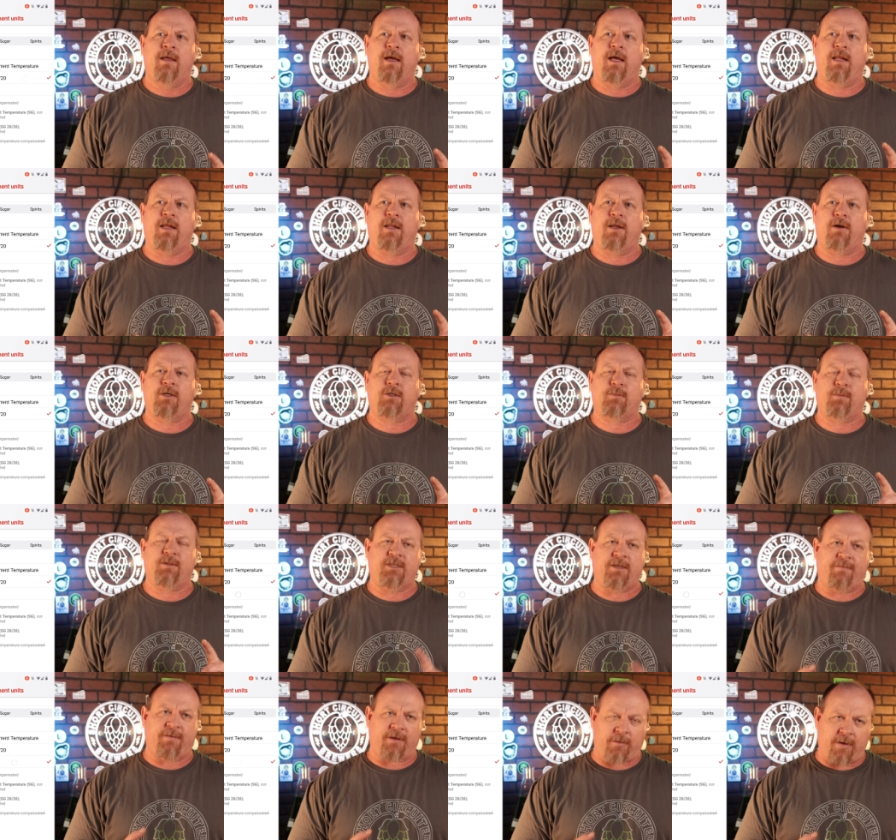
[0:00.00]
and then there's
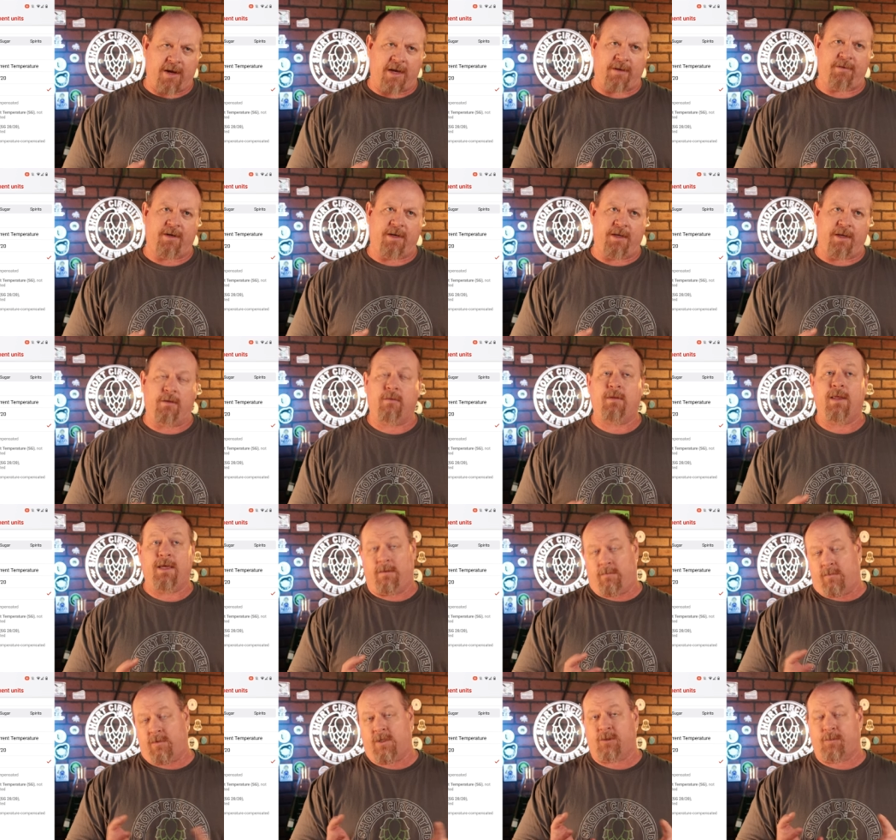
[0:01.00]
specific gravity
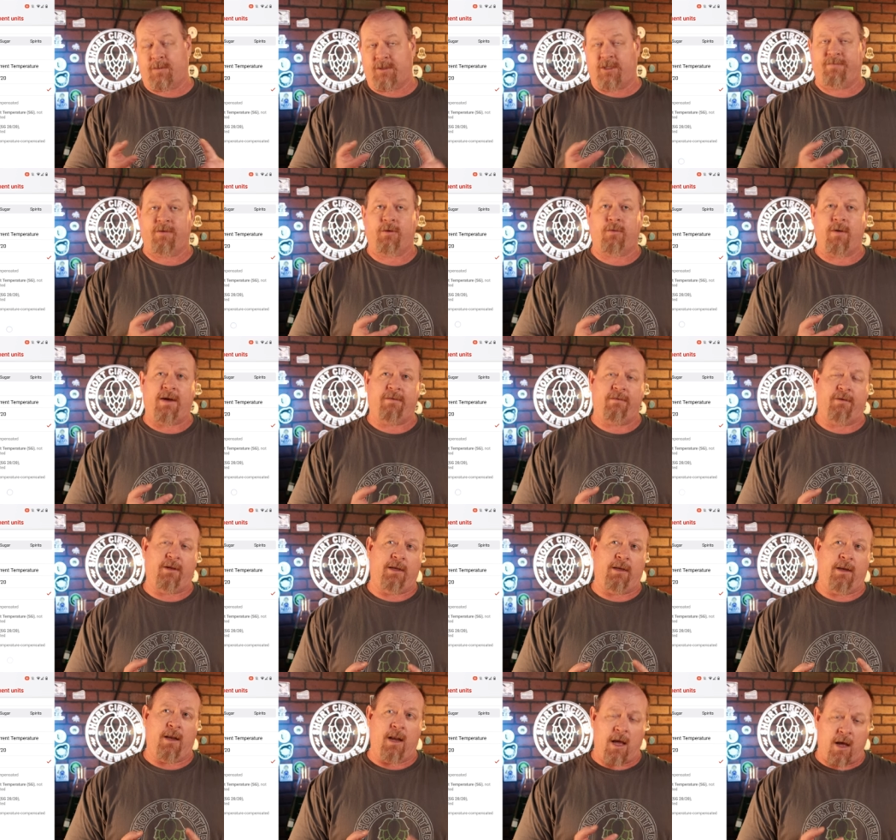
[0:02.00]
that the specific
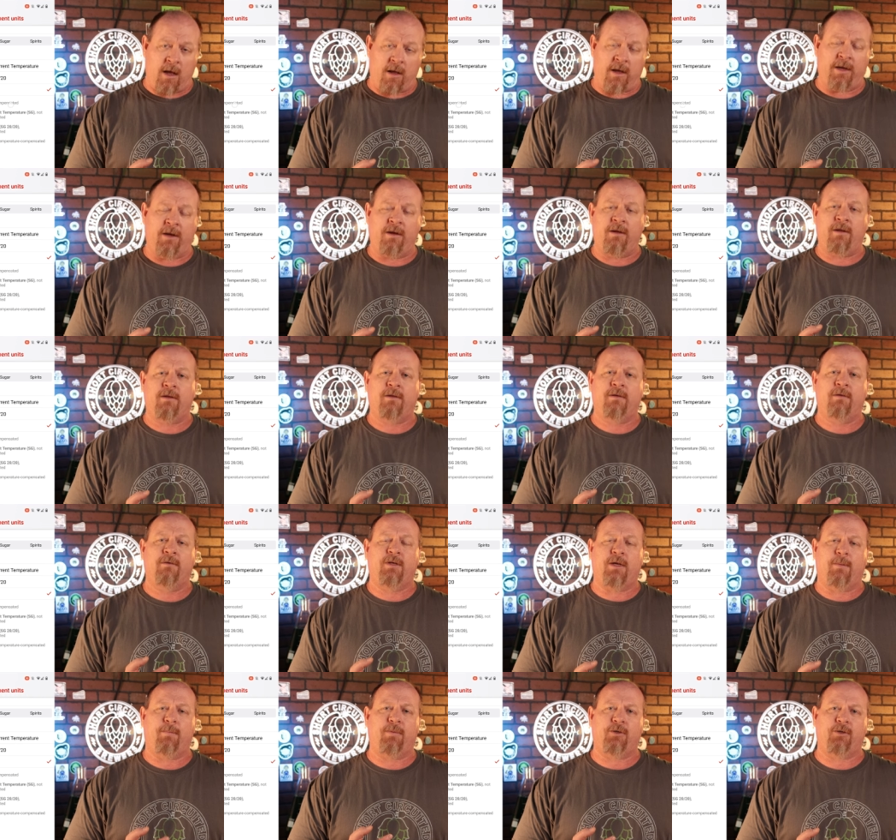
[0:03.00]
gravity
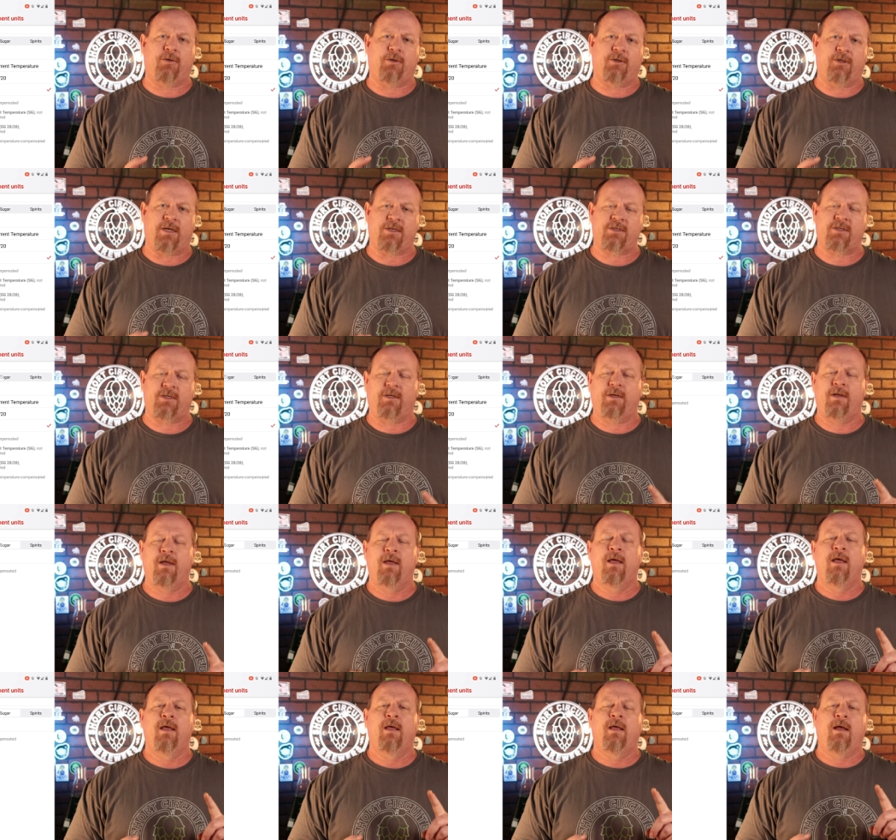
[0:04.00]
non-temperature adjusted,
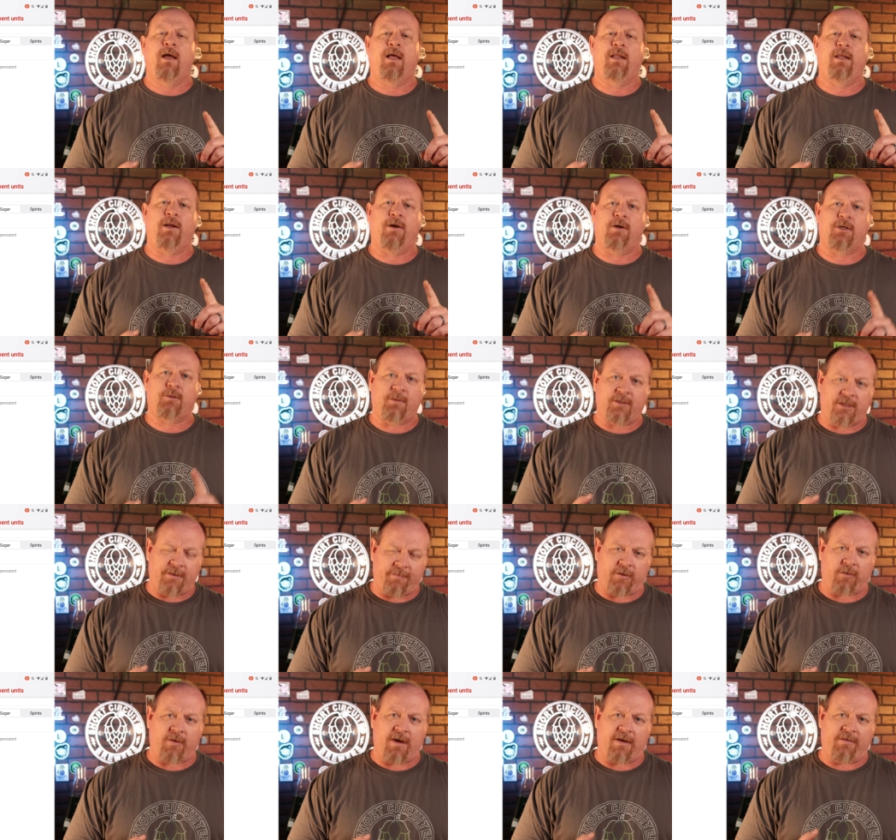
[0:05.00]
and then there's
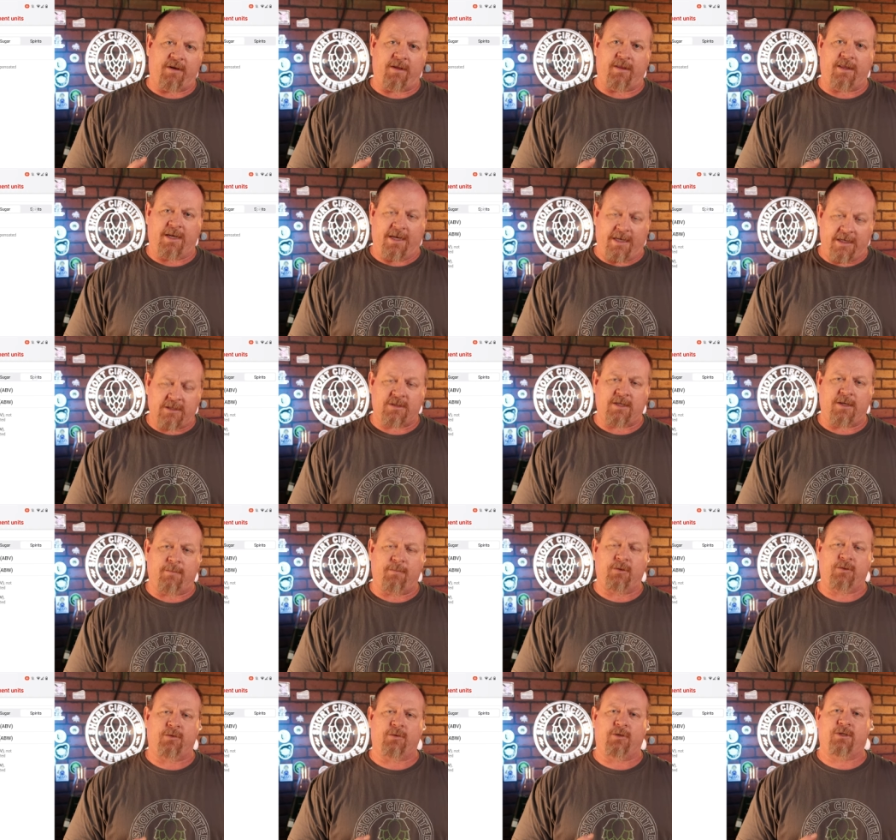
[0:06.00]
specific gravity that is
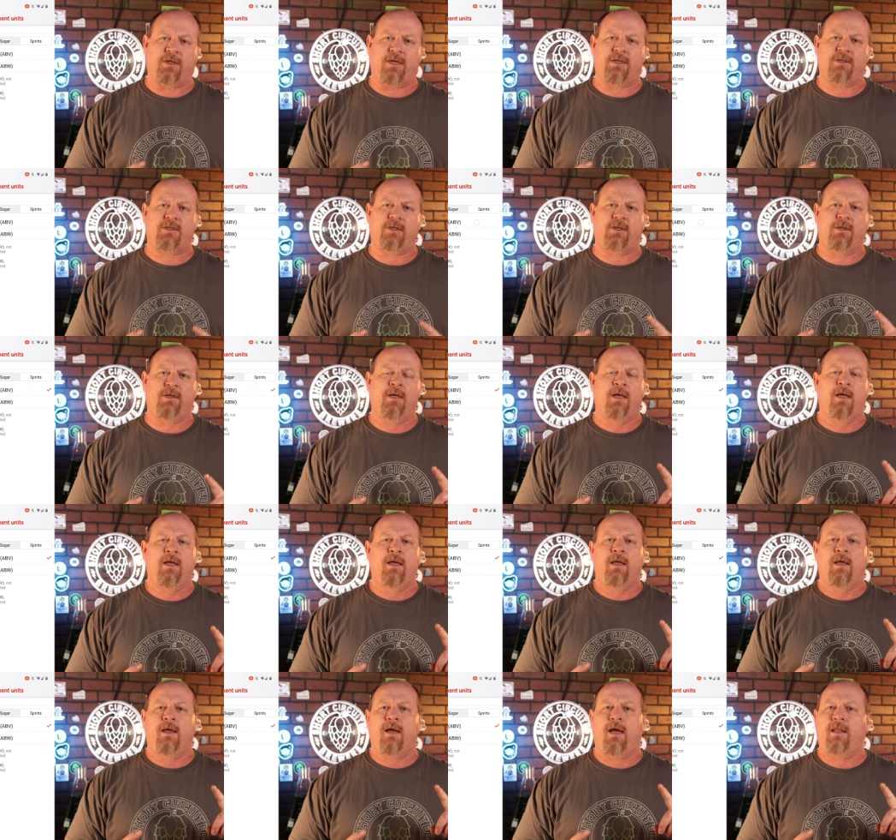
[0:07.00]
temperature adjusted,
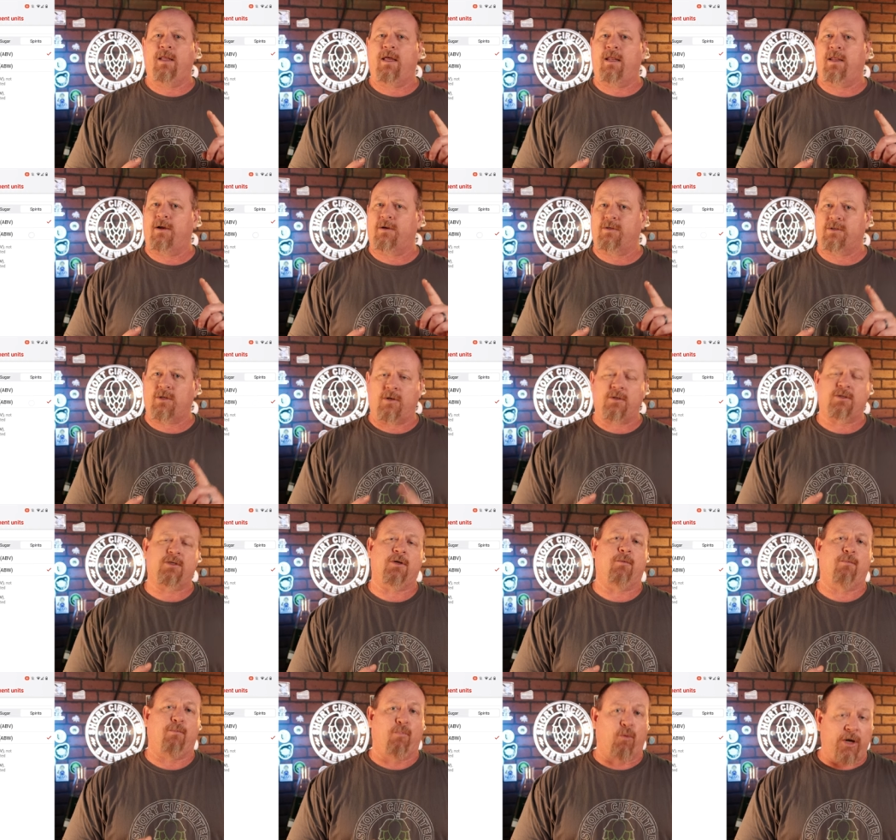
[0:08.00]
and then there's also